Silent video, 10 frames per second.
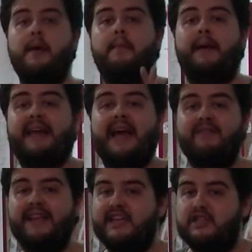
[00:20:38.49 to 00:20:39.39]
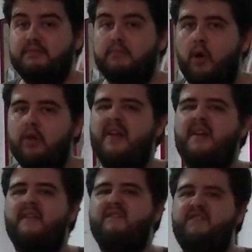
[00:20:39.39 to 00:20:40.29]
but I have like a small
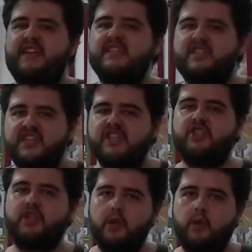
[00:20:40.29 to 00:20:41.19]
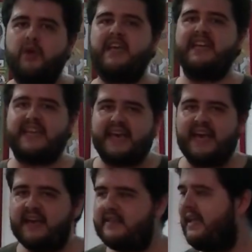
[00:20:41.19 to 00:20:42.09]
vintage looking
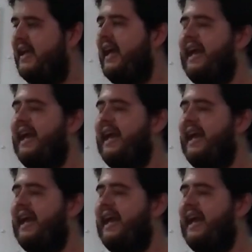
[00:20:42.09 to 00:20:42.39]
case,